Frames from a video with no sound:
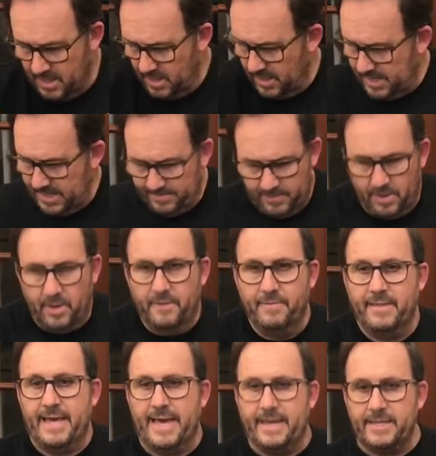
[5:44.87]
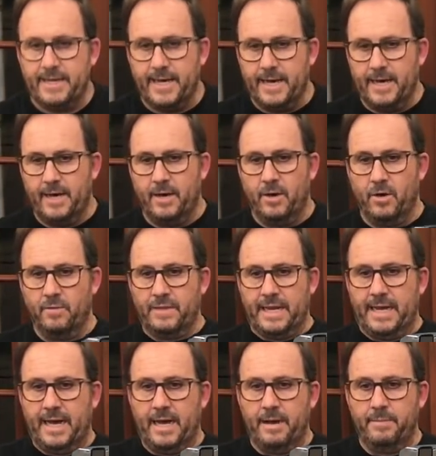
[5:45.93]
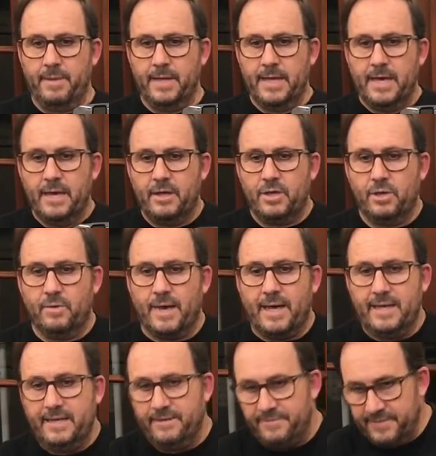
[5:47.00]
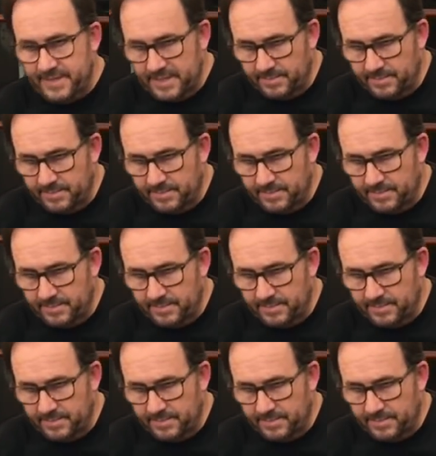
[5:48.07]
on that hub. You are lifting the